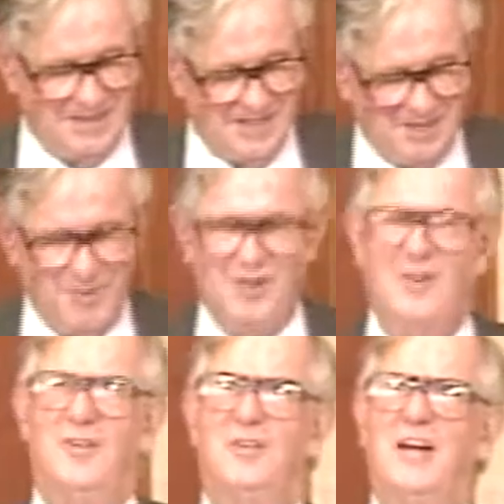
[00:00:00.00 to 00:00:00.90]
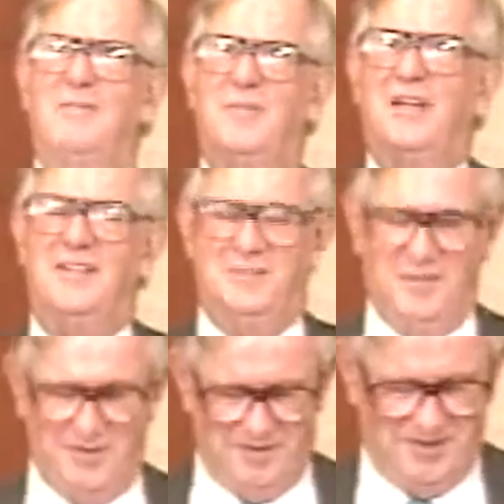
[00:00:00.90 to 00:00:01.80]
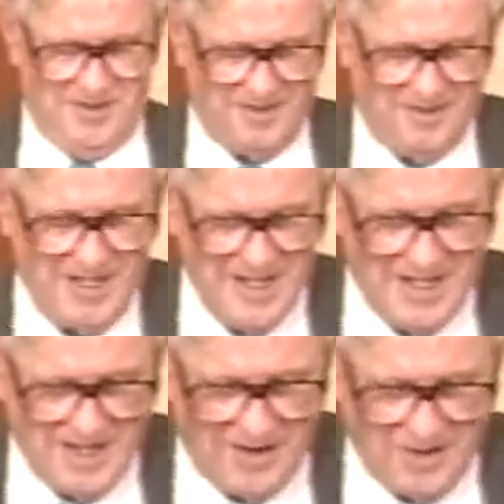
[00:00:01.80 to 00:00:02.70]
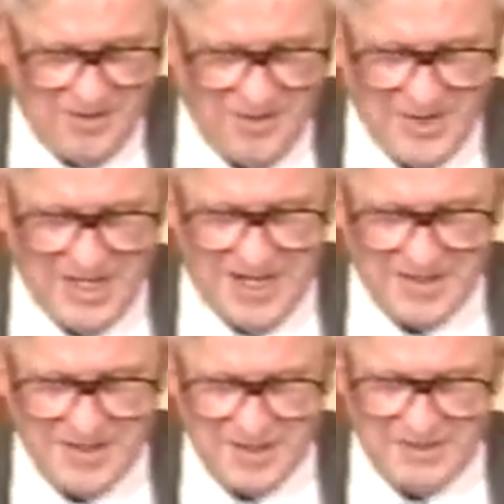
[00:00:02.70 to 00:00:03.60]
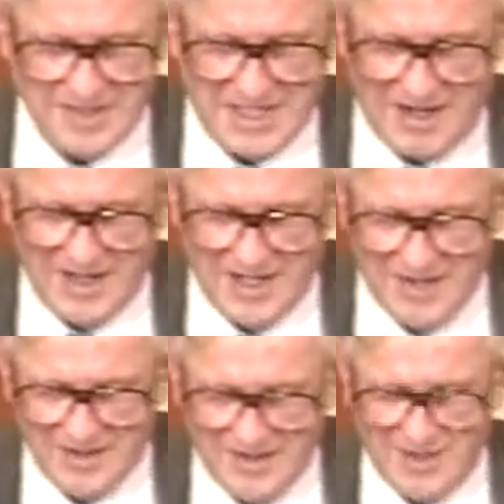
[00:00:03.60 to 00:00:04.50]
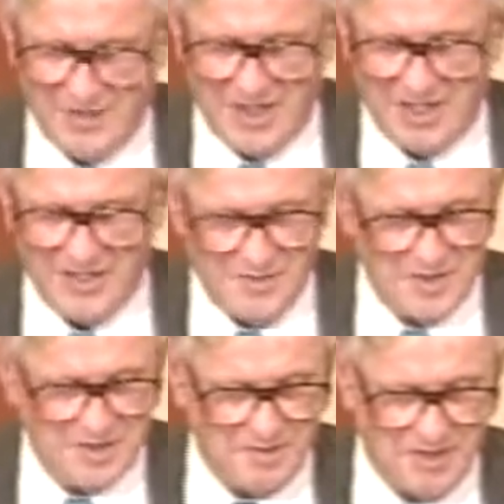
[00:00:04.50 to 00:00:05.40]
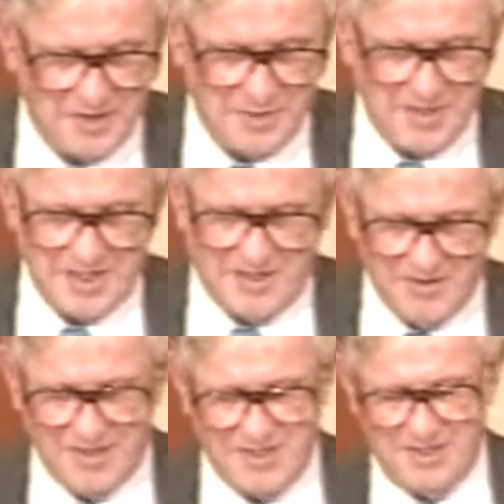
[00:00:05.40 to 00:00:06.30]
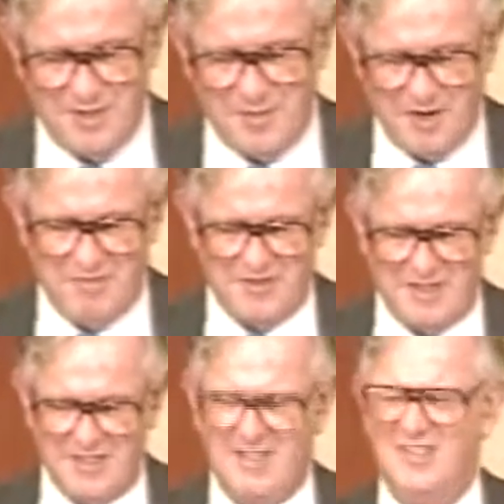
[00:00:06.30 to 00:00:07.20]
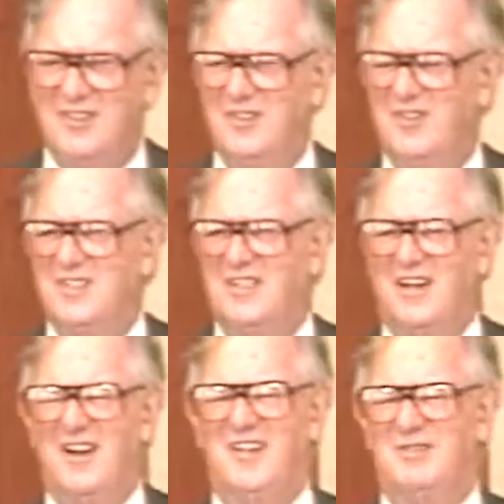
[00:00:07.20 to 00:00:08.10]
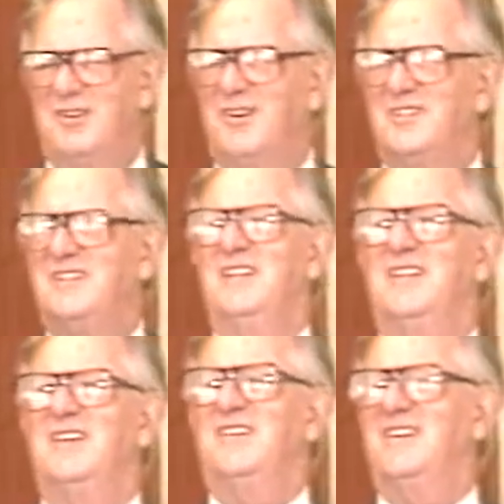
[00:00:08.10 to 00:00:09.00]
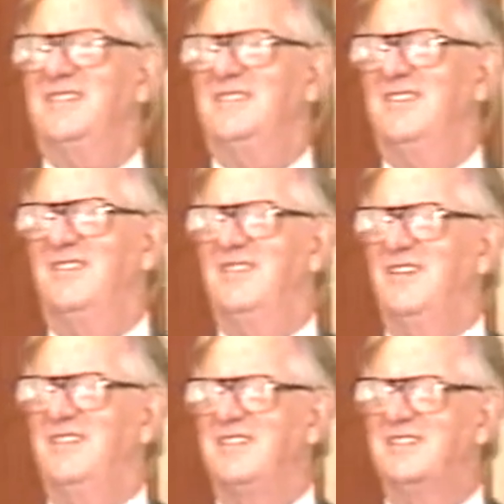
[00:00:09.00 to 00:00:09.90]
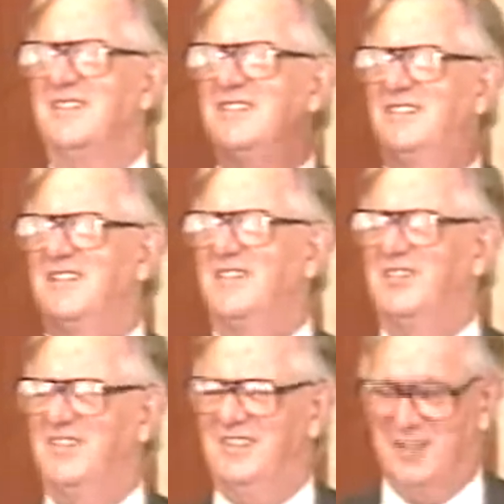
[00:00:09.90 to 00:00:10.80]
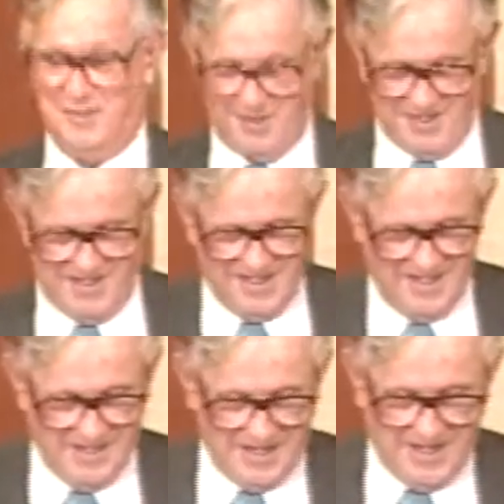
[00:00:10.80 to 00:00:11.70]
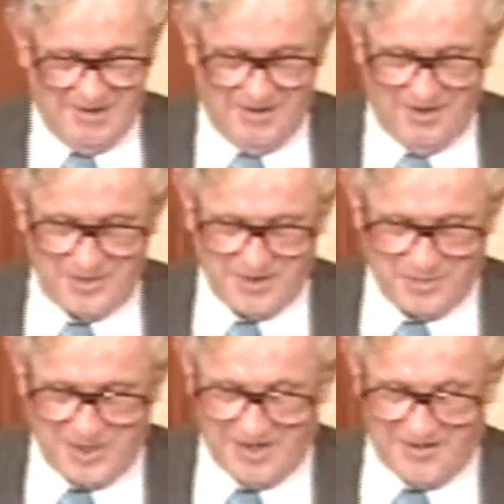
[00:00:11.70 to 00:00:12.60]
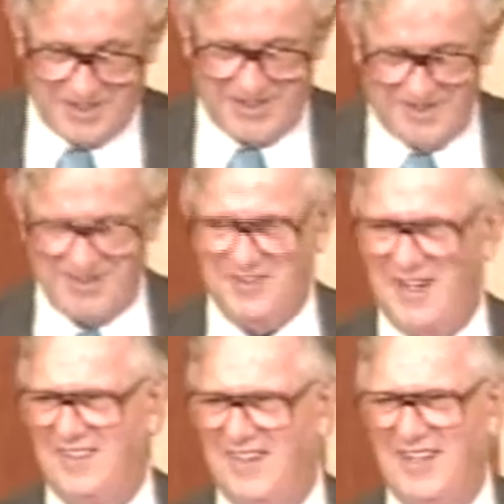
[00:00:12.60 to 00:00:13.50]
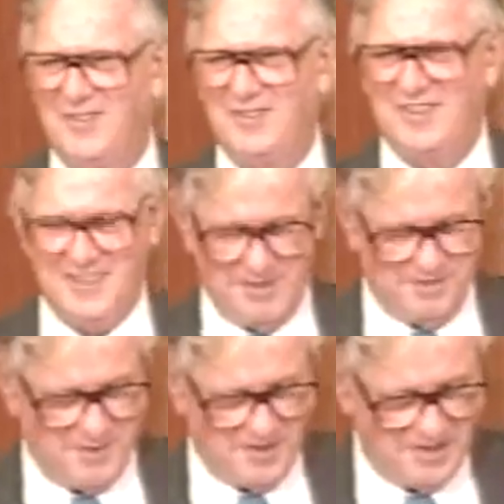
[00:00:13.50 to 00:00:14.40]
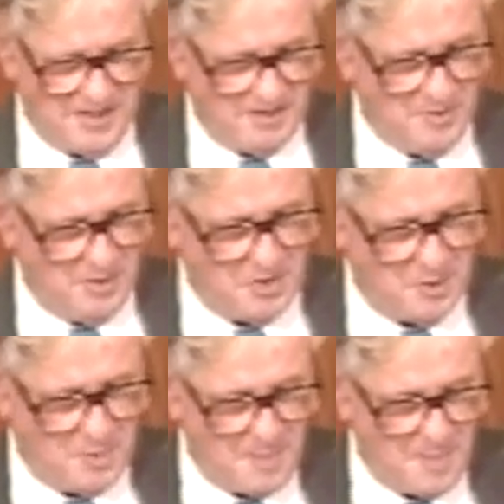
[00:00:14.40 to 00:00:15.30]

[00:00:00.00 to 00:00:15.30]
and we all got big as balloons, you know, the whole analysis was carried out under the direction of Mr. Welch by students in the Department of Statistics, University College. We were all sitting in the audience, you know, and we just glistened, I'm sure, at this point. We were all so proud of ourselves for having helped with this important contribution.